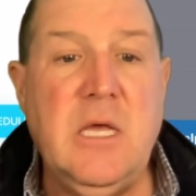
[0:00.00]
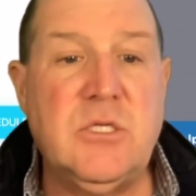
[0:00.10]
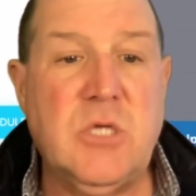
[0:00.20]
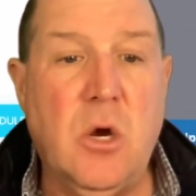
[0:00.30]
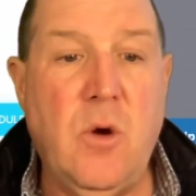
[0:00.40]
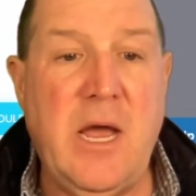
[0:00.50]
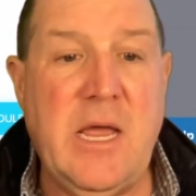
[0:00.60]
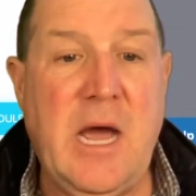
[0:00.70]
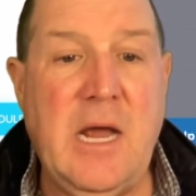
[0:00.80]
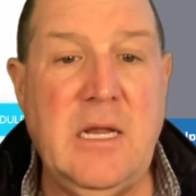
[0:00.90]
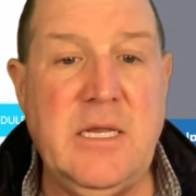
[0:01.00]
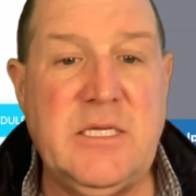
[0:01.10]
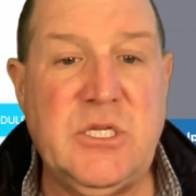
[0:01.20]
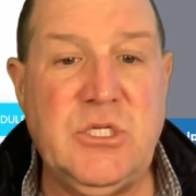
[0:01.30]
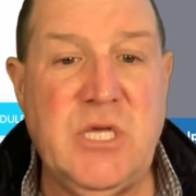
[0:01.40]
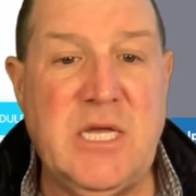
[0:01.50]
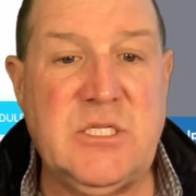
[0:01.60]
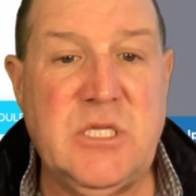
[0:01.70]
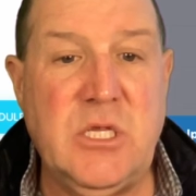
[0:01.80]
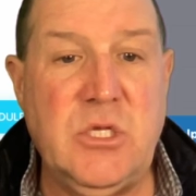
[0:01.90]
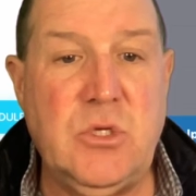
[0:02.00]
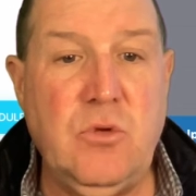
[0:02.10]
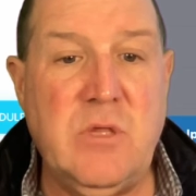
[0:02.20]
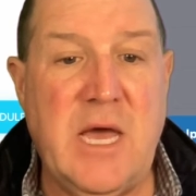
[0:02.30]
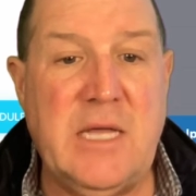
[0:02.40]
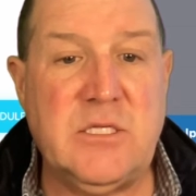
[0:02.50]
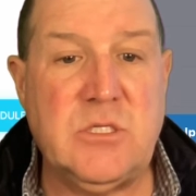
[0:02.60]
So I highly suggest that you do that.